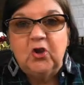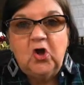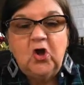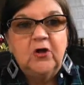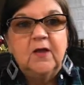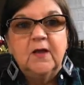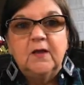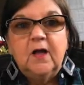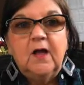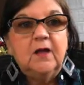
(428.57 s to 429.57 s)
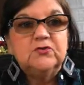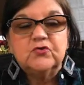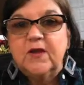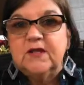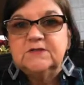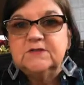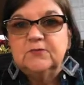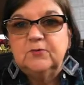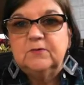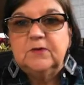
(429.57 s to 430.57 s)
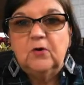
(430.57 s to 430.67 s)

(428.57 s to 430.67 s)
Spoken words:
long trying to